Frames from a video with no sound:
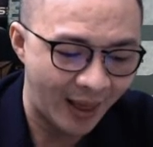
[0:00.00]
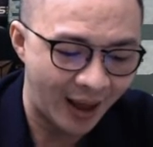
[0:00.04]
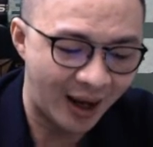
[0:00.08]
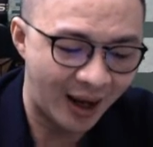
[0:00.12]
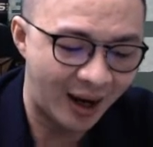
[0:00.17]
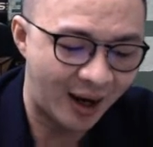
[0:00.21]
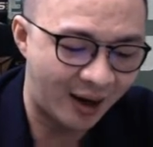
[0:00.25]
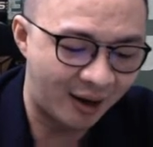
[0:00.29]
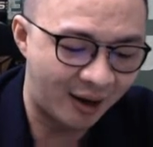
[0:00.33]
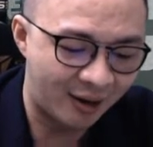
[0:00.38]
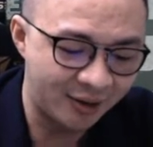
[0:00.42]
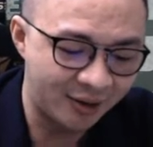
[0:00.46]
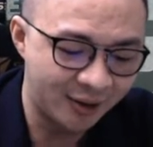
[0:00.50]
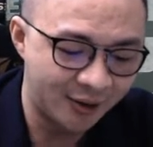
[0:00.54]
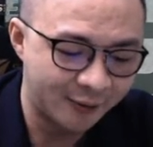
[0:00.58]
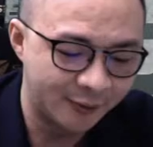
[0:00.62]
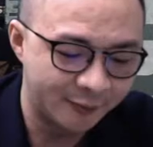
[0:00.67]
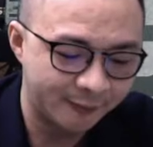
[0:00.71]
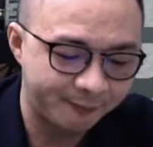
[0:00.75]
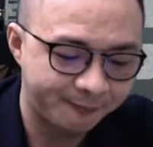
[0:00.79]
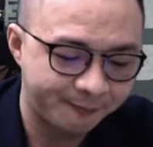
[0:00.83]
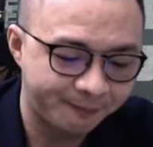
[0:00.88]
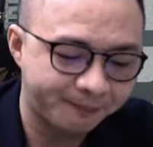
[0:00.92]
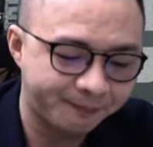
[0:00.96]
AR
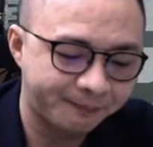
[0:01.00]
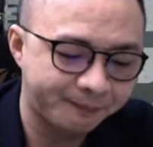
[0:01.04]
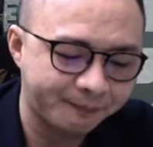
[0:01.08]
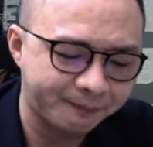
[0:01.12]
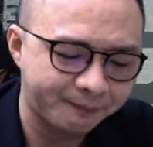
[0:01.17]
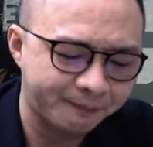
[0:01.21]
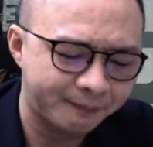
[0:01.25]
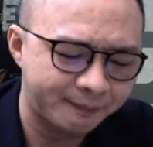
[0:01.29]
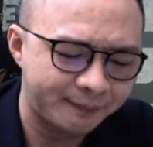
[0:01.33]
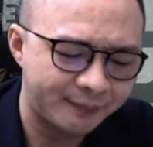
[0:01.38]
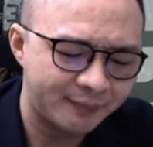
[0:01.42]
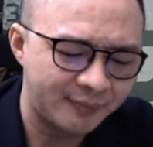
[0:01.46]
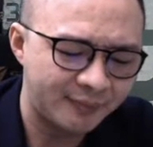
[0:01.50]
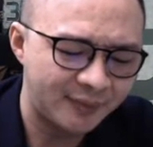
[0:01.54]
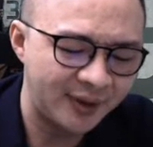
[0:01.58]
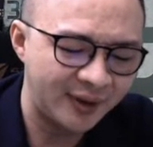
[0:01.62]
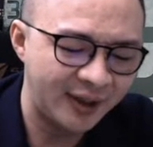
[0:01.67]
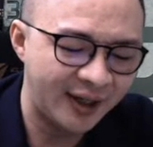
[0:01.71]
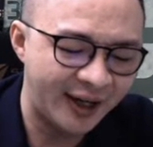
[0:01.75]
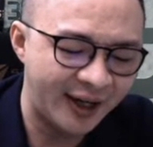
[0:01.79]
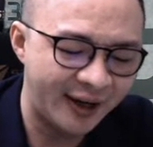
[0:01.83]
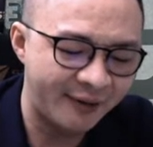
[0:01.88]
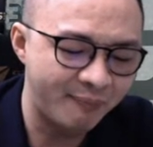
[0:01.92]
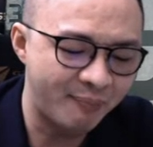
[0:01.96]

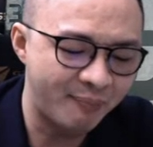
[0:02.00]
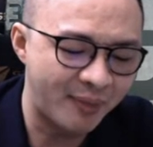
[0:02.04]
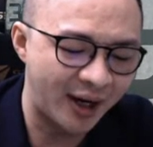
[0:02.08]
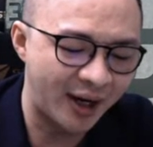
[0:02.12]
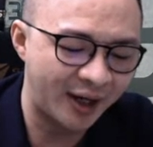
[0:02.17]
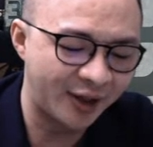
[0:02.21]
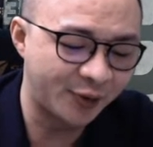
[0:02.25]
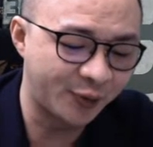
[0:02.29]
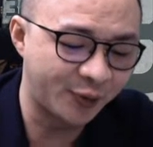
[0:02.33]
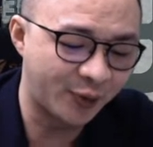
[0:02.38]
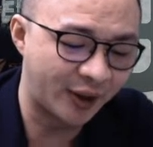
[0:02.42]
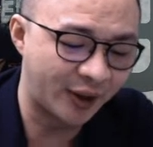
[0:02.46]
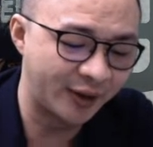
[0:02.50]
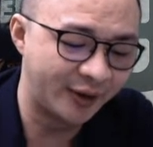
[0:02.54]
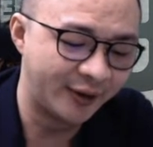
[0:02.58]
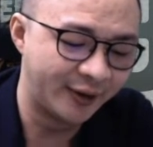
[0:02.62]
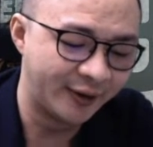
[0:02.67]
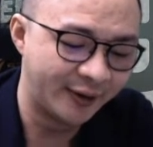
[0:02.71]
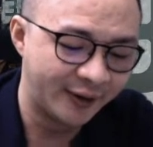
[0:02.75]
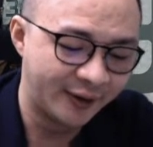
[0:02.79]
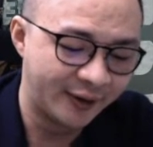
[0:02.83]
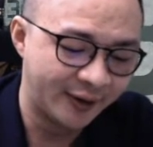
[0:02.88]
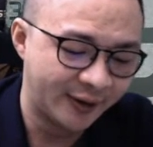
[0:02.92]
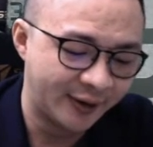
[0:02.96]
n minus 1.
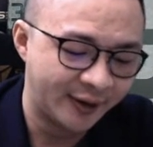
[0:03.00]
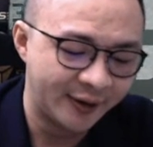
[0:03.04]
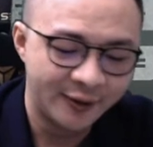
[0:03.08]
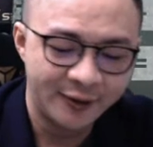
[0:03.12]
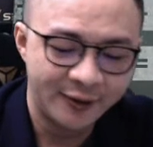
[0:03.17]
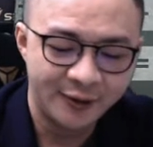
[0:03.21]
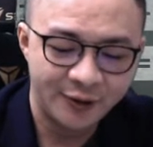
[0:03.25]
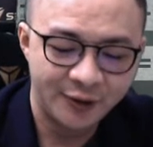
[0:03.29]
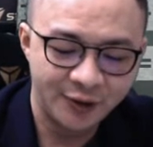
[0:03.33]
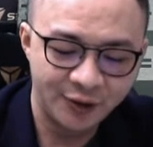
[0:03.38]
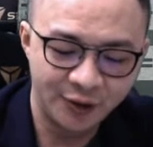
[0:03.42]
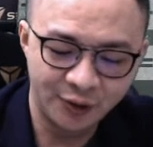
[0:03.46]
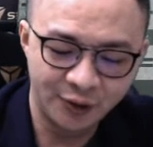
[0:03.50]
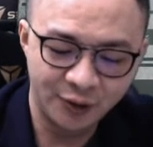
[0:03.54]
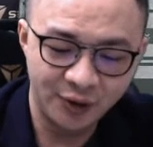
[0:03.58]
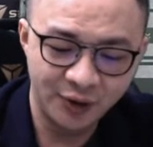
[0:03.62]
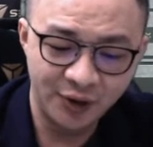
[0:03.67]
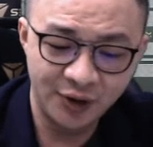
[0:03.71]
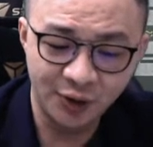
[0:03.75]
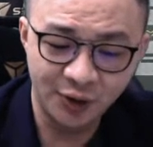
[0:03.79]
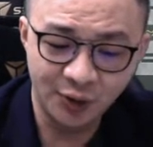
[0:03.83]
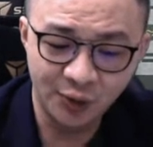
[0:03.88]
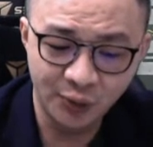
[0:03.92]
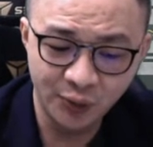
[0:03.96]
So
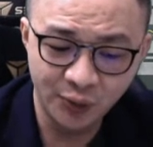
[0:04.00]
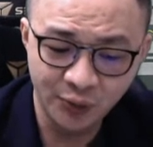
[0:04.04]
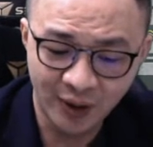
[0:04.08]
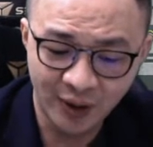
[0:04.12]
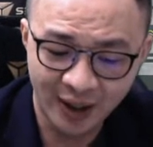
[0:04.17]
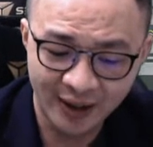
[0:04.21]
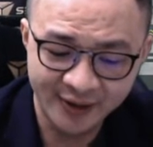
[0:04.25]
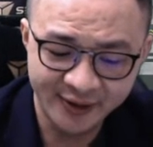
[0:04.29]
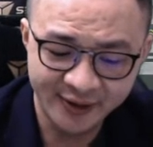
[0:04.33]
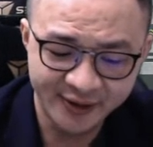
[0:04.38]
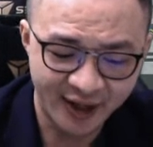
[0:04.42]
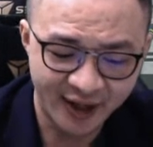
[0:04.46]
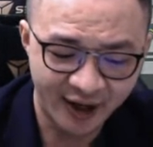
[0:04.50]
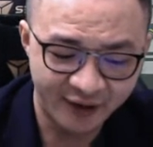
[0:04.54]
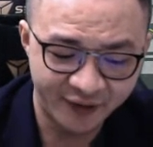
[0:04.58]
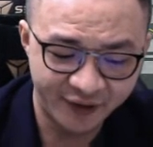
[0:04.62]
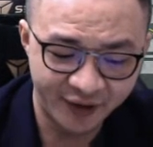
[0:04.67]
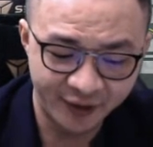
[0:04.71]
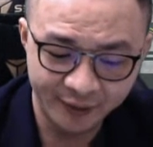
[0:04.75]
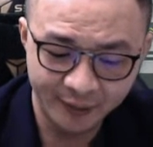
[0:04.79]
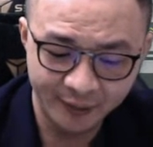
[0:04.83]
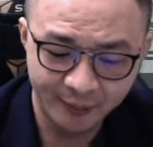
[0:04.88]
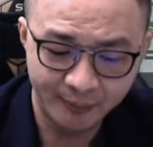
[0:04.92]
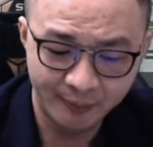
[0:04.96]
this is
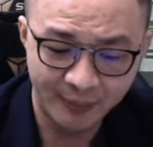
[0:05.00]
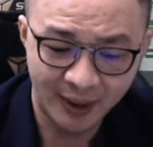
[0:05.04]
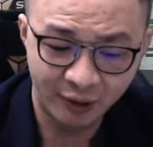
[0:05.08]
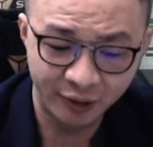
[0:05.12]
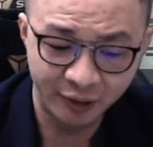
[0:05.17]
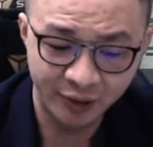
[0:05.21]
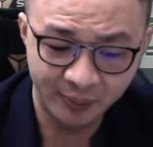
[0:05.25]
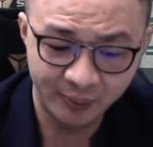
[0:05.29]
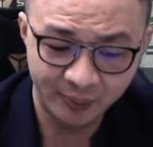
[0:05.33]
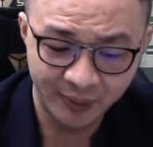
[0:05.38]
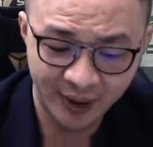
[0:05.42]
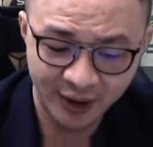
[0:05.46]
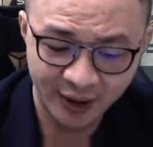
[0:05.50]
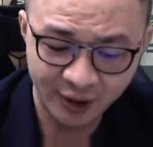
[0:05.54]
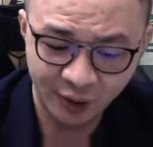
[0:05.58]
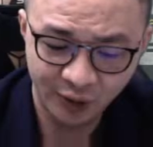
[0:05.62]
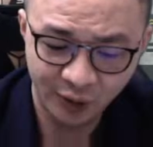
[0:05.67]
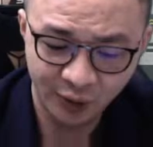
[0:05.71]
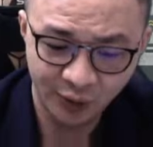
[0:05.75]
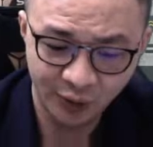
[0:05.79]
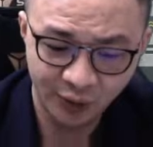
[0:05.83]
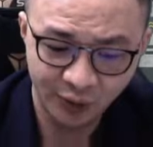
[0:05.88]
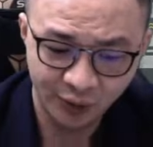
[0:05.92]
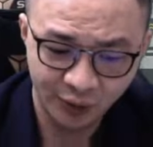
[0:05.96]
217 multiplied
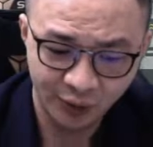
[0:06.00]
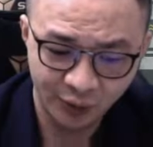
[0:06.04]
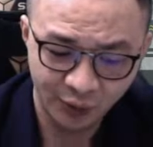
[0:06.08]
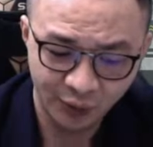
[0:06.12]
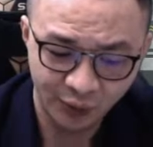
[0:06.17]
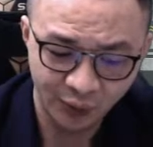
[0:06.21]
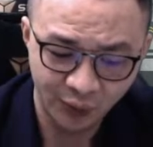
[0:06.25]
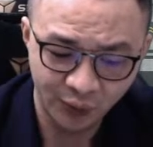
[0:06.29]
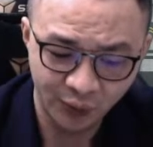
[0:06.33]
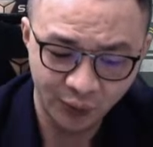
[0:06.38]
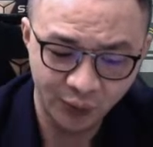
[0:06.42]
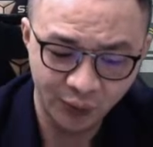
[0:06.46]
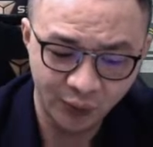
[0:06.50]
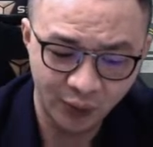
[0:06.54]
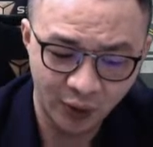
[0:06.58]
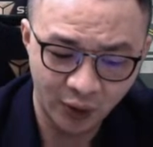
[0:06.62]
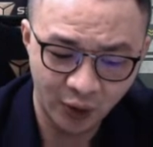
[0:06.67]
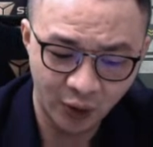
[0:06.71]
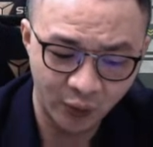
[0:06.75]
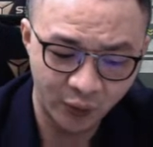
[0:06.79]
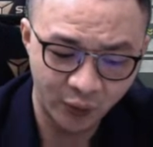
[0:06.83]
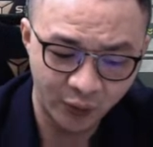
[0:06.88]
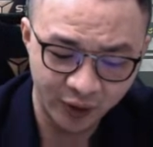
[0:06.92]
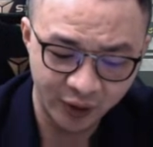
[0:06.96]
2
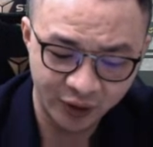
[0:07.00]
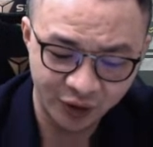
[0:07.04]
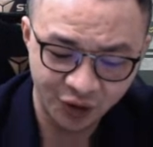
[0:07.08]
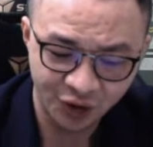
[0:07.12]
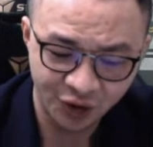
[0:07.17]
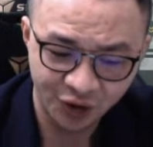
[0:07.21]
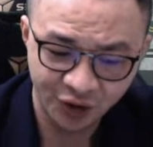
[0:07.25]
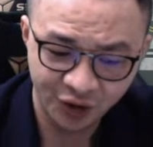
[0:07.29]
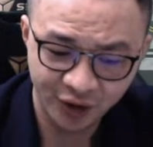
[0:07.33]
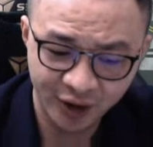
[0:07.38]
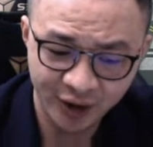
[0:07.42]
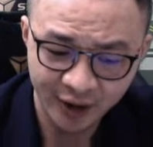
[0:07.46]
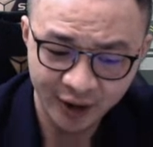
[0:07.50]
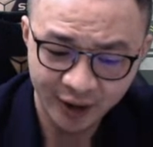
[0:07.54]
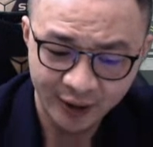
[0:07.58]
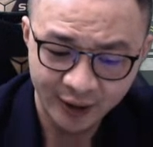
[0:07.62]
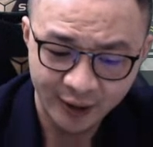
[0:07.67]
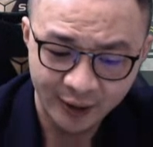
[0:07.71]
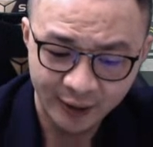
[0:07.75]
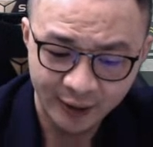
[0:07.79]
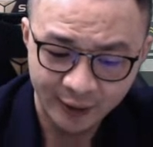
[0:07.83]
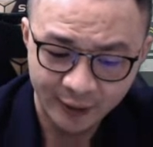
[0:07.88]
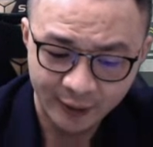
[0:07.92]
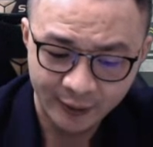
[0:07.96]
over 3
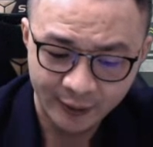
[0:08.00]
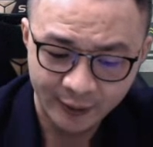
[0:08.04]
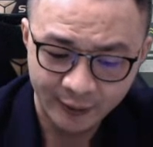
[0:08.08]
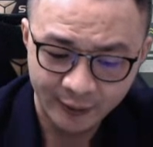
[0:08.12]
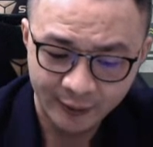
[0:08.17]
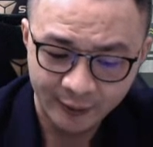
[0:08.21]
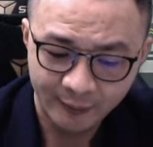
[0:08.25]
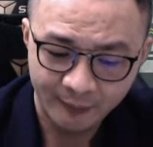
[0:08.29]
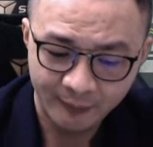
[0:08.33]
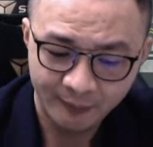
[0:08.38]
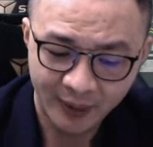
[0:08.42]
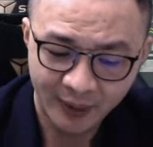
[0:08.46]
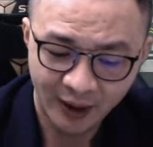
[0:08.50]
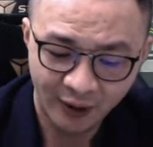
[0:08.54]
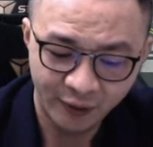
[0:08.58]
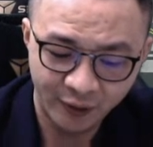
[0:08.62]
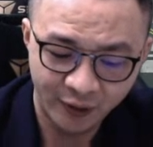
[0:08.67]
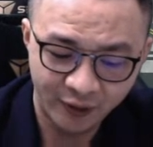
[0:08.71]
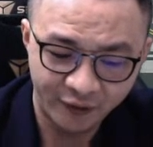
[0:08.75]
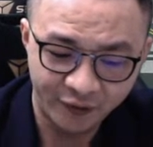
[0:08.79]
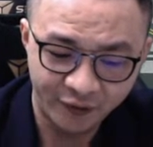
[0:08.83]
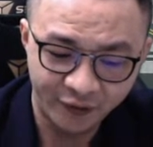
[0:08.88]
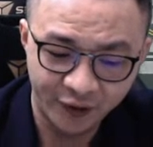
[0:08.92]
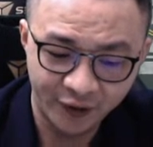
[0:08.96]
power
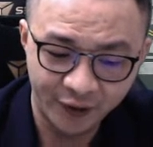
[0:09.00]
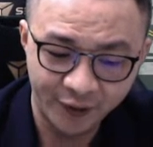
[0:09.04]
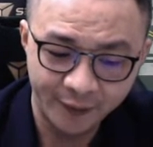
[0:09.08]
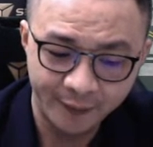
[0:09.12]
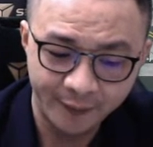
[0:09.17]
of 4.